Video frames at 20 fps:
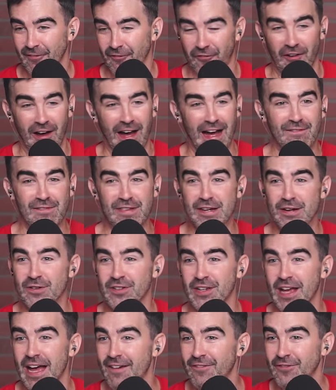5
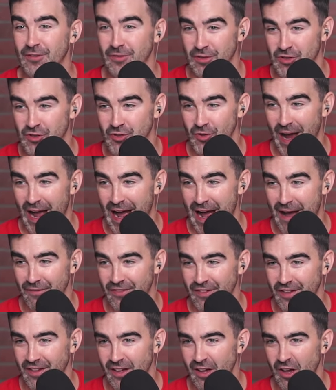years after the
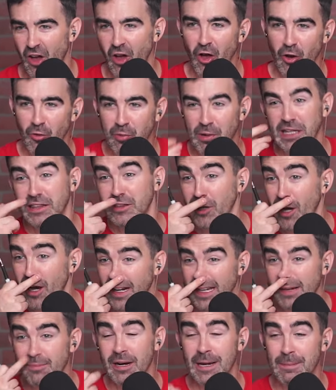draft. Oh, we
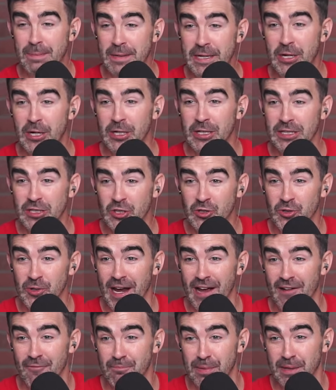thought he might be good in the
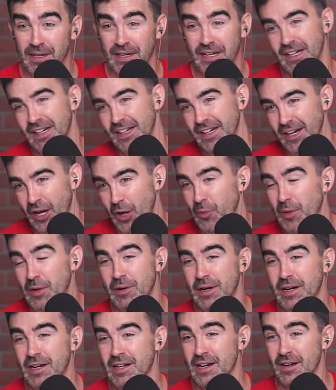draft, but you know, we
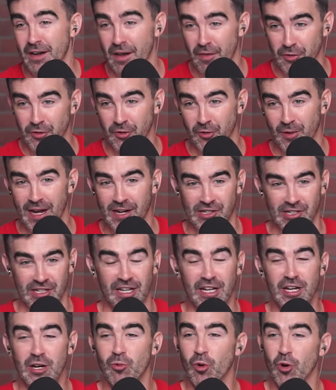went in another
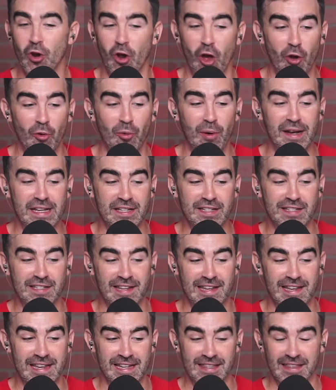direction. We're already
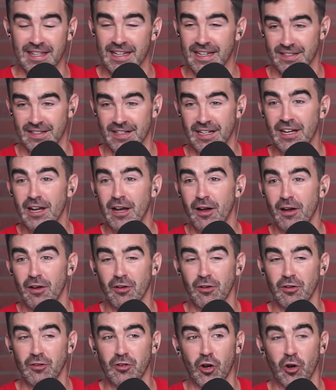seeing this
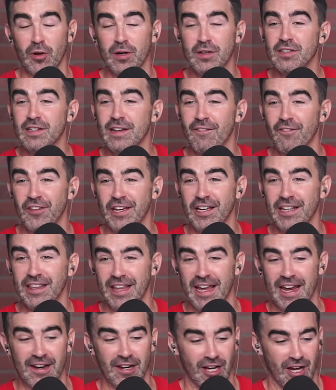courtesy of the
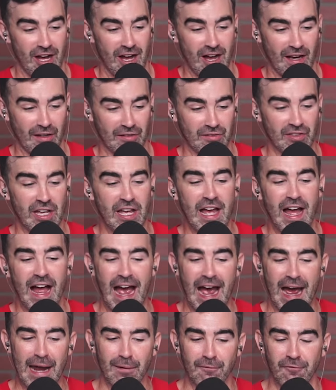Atlanta Hawks.
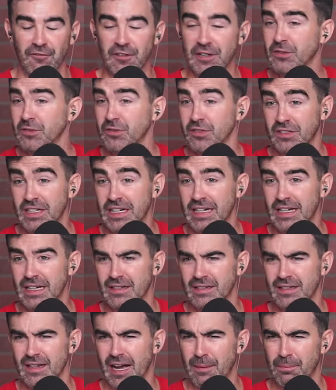Adam Finkelstein
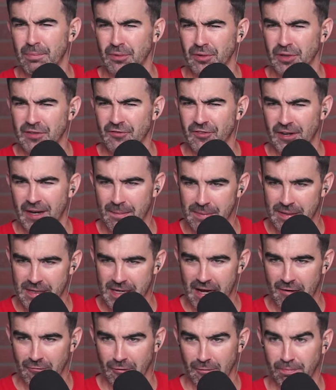is, I believe, an
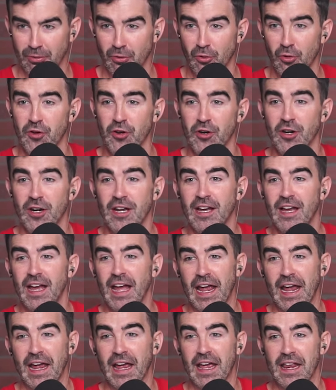NBA reporter,
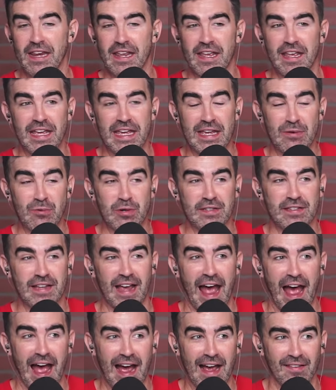and he was
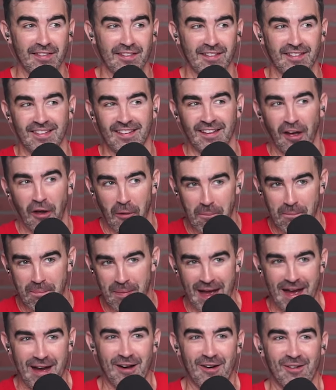asked
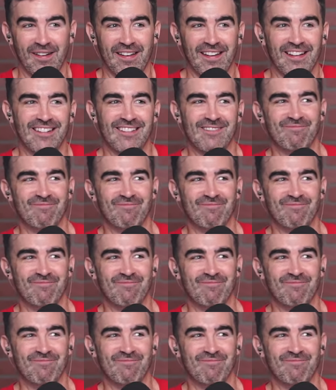about